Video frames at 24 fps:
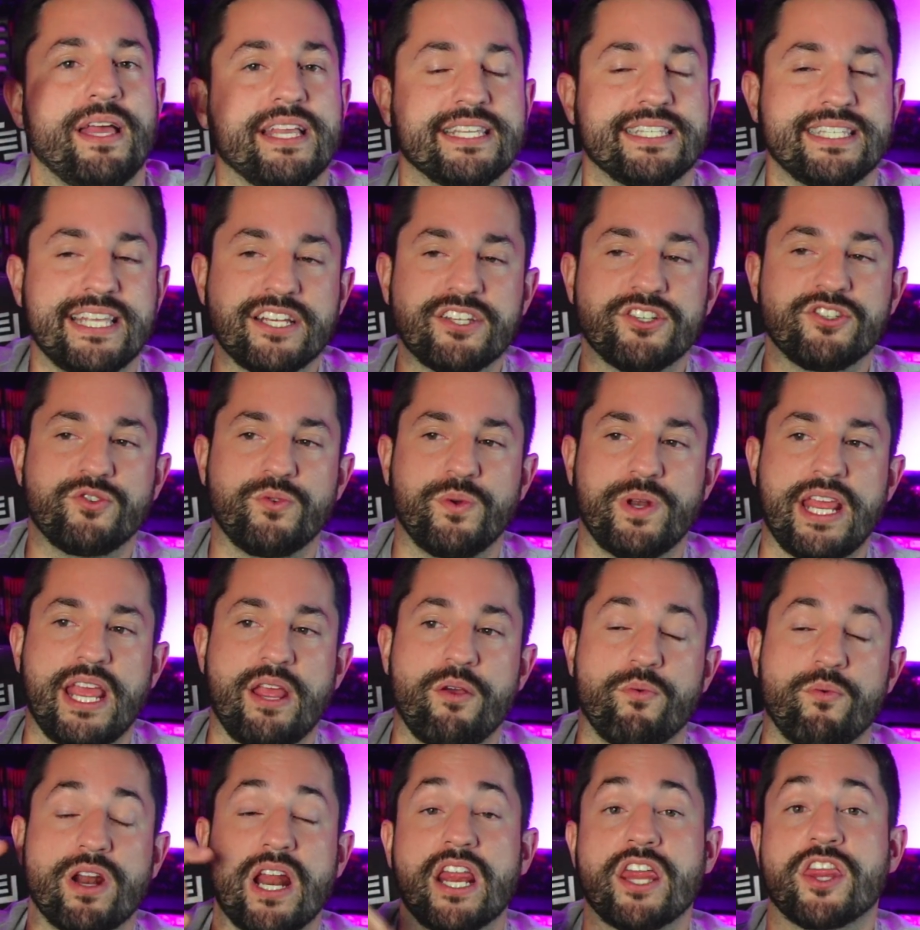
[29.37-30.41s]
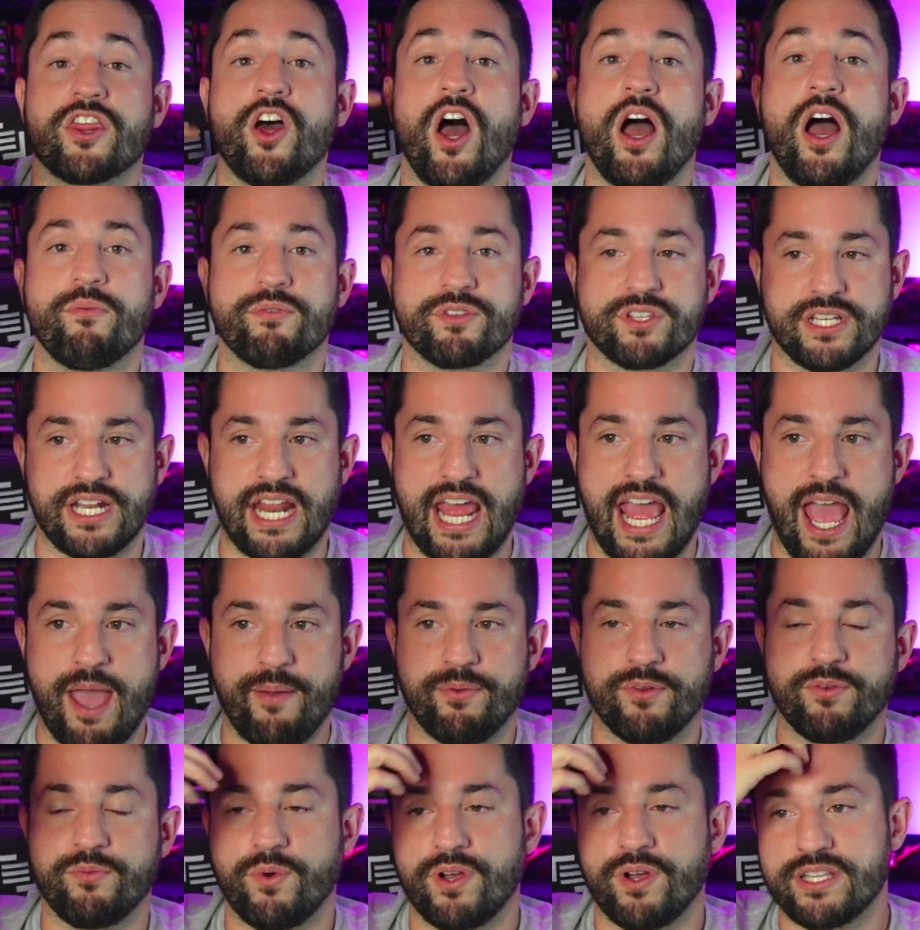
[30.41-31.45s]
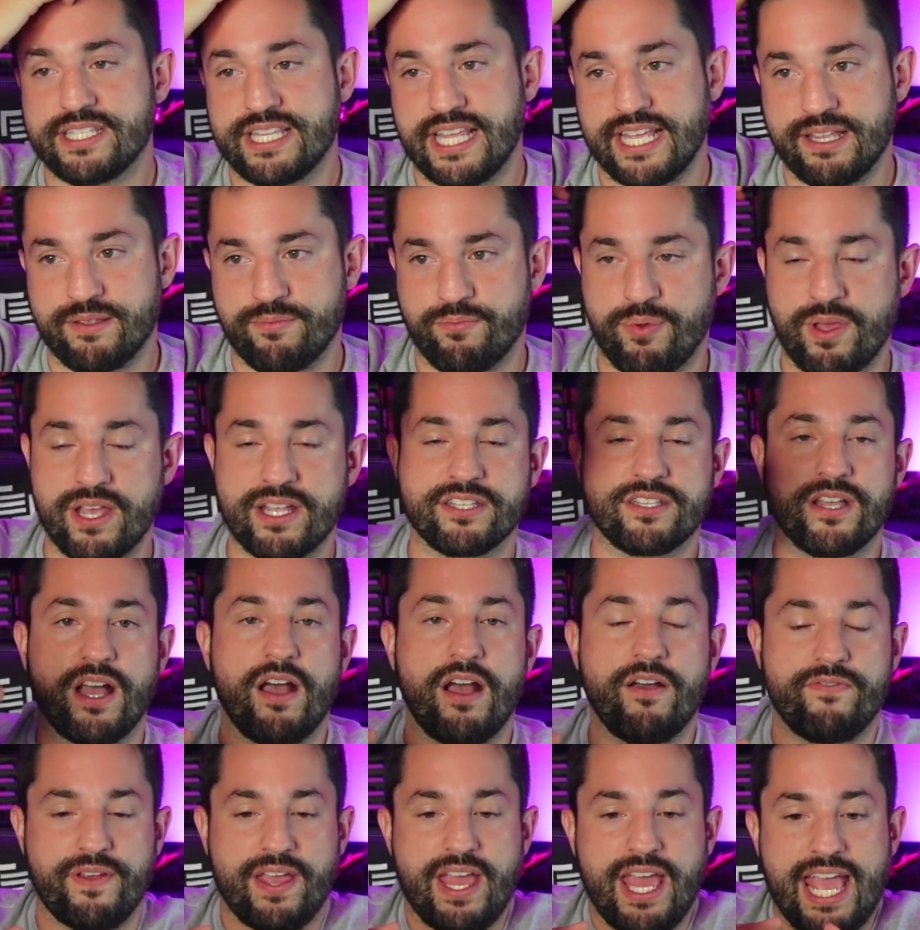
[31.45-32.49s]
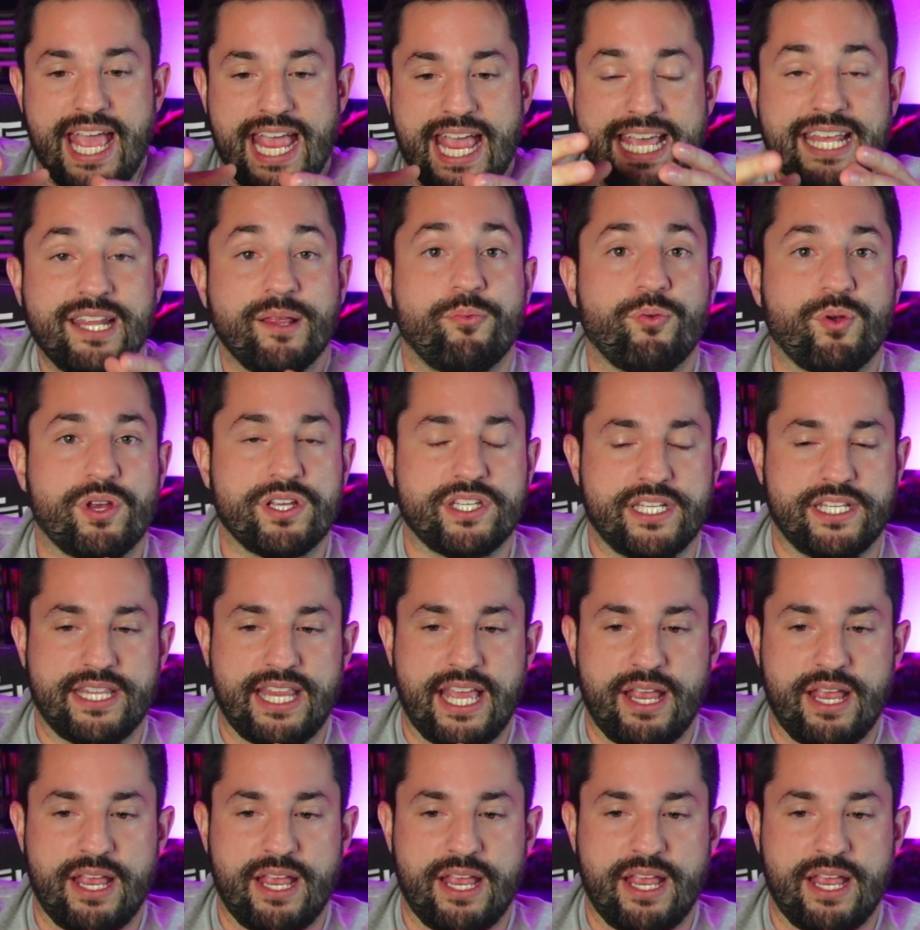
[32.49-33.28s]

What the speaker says: session 28, what I thought was going to happen was they picked up in a prison.